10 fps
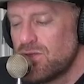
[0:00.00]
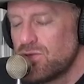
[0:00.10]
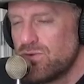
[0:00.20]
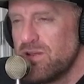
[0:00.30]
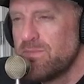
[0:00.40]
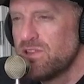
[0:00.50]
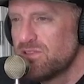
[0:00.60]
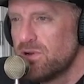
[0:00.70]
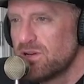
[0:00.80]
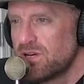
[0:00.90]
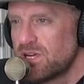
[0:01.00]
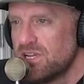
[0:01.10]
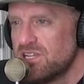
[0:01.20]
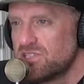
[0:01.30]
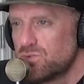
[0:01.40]
3-month mark
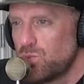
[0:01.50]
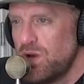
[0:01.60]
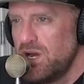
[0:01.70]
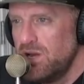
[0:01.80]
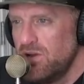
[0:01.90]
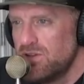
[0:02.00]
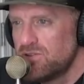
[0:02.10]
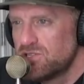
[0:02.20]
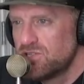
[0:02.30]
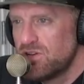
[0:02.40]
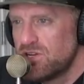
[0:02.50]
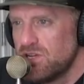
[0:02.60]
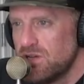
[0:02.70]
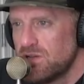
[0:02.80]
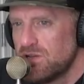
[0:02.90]
is where you start
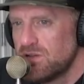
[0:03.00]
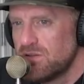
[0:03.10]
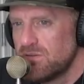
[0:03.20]
to